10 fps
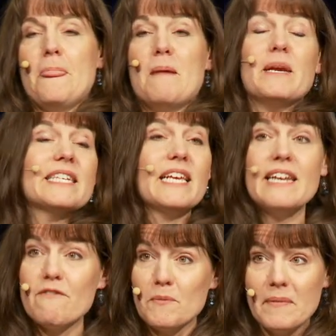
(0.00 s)
And because I'd
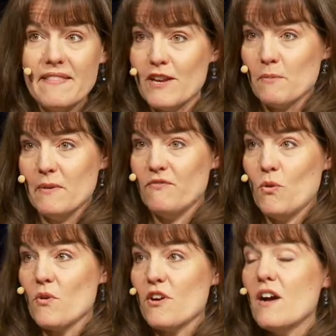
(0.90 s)
never been there
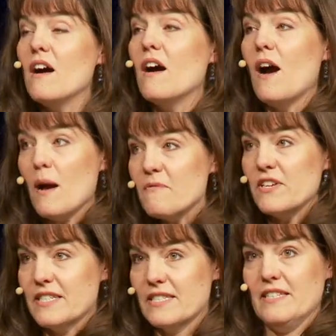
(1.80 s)
before,
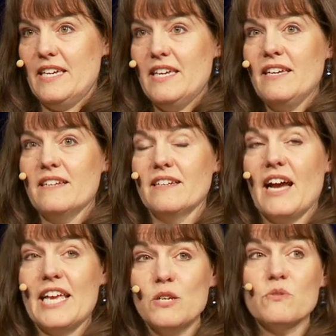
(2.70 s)
obviously,
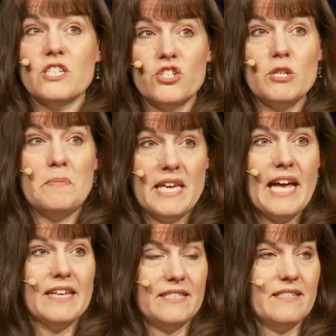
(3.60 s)
I used a
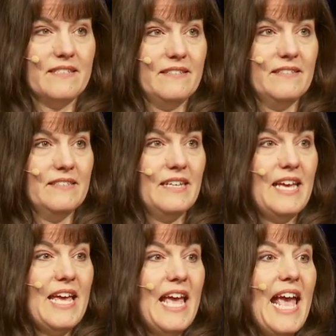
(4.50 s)
GPS
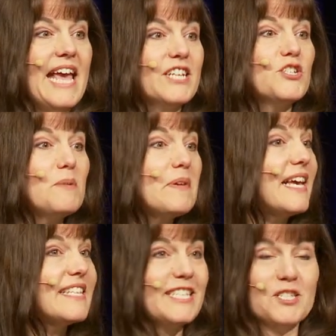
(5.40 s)
and a
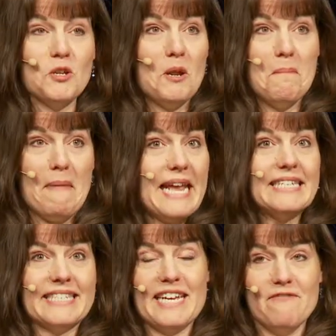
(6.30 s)
GPS is an
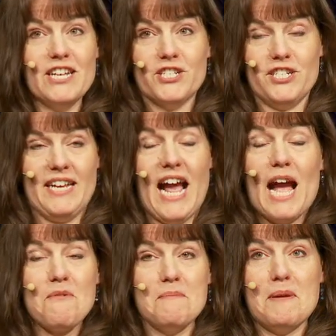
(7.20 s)
amazing invention.
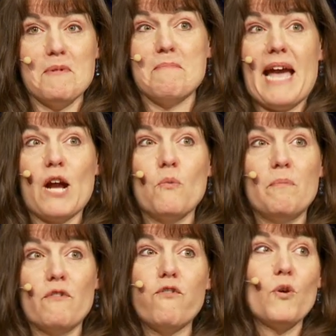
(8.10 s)
I remember back
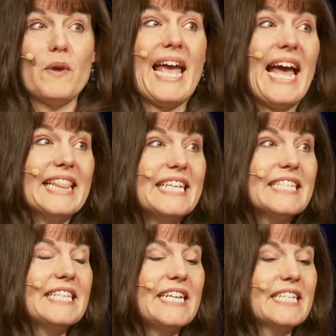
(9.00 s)
before we had these
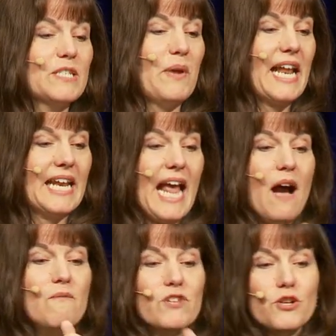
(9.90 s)
things and we had an
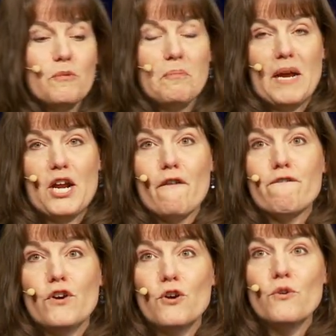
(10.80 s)
envelope by our
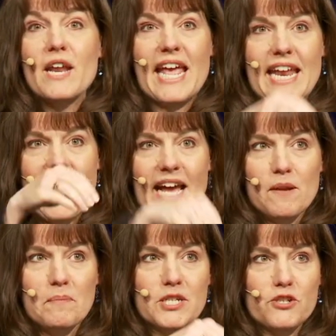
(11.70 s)
phone and it had a
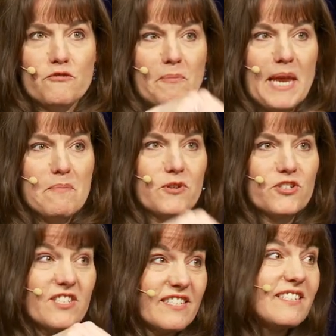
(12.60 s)
bunch of
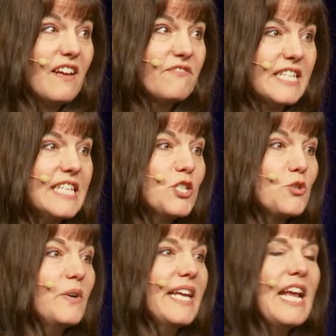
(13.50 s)
papers stuffed
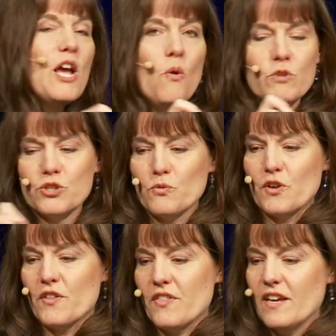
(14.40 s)
into it, which
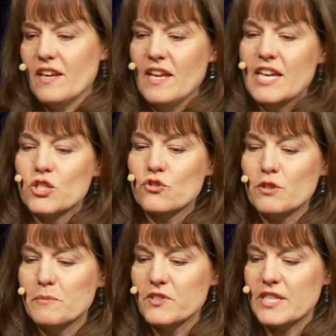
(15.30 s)
were the
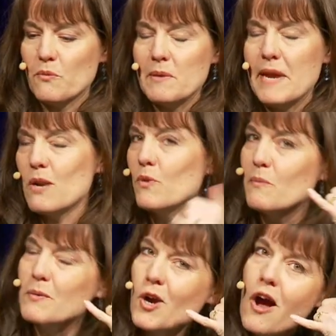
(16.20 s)
scribbles that we made when
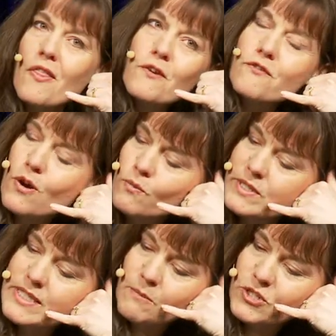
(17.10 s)
we were on the phone with
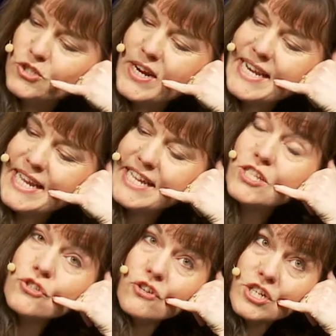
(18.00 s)
someone trying to get
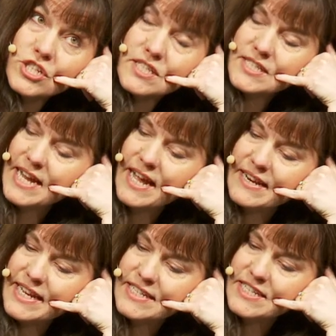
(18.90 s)
instructions to how
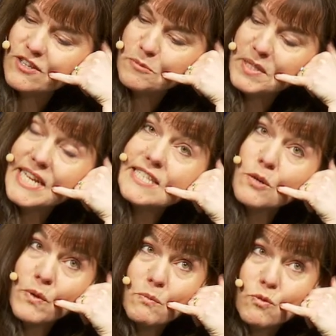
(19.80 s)
to get to their place
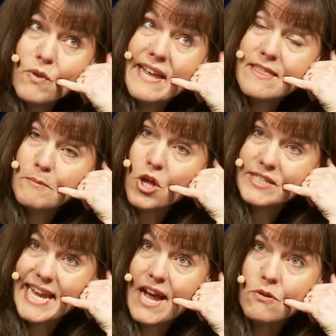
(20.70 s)
and we would write them all
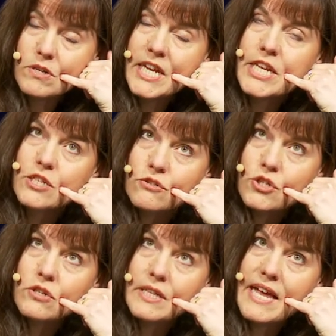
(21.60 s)
down, you know,
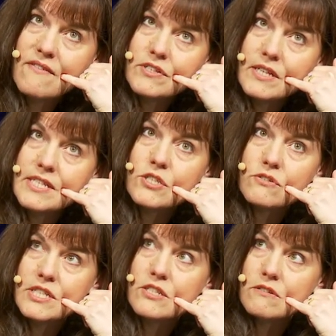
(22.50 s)
turn left on this
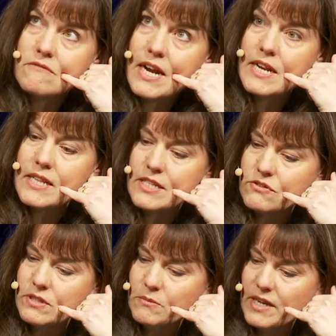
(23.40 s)
street, turn right on that
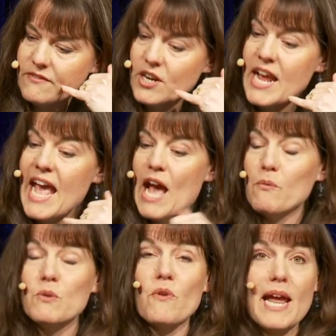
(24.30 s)
street, whatever. And
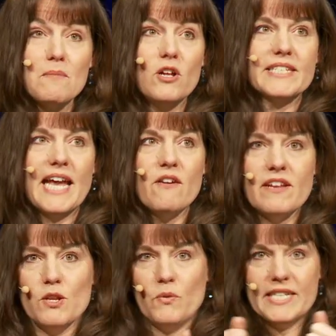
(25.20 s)
we'd write them all down
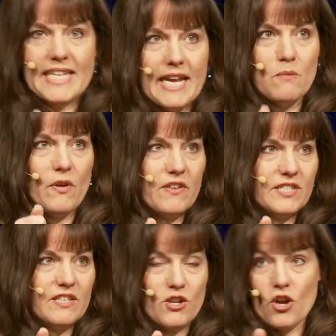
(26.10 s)
and then we'd take them with
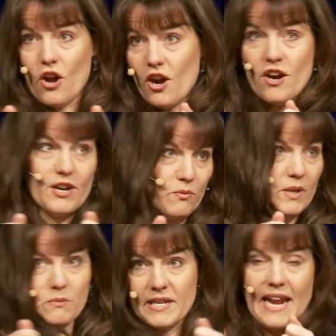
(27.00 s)
us in the car and
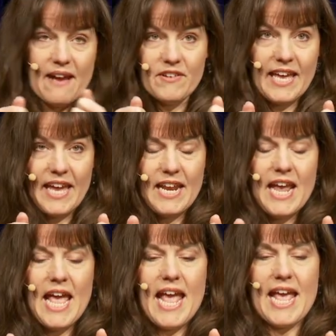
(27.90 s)
we would navigate
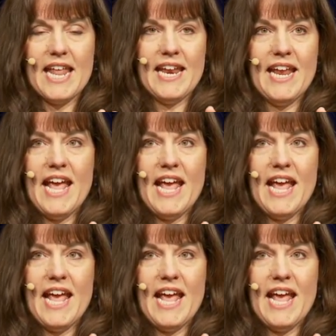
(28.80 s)
and,